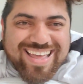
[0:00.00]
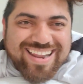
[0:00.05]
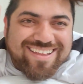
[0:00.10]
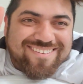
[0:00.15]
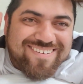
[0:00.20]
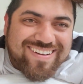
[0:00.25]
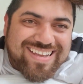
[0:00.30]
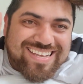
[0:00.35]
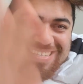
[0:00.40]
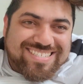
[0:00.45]

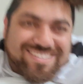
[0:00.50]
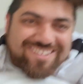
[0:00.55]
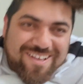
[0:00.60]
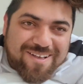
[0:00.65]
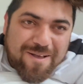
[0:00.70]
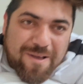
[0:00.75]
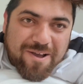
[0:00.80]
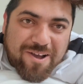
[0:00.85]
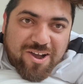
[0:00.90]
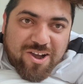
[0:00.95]
Anyways,
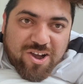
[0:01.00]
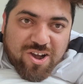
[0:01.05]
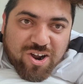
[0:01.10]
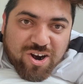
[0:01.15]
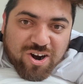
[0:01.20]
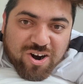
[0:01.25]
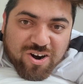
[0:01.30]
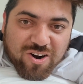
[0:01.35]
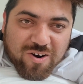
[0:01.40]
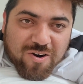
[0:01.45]

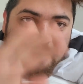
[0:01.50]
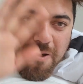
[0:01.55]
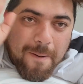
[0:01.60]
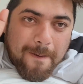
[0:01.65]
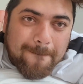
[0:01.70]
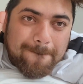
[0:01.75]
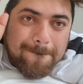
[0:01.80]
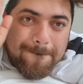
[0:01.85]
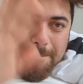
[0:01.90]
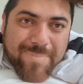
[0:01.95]
girl,
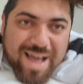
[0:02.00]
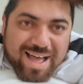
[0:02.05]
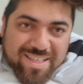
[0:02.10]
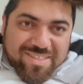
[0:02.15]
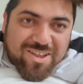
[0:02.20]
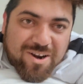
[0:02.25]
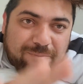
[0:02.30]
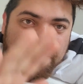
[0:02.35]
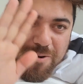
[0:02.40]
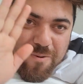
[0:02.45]

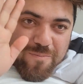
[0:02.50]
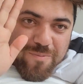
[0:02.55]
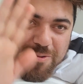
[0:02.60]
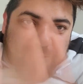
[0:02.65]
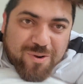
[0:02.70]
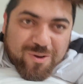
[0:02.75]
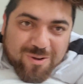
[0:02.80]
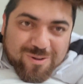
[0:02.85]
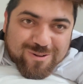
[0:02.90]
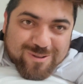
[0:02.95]
Vanderpump
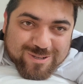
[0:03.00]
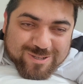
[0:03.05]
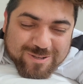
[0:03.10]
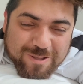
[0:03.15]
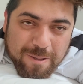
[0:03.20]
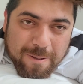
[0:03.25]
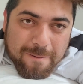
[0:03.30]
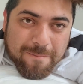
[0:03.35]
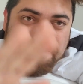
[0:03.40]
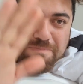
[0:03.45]
Rules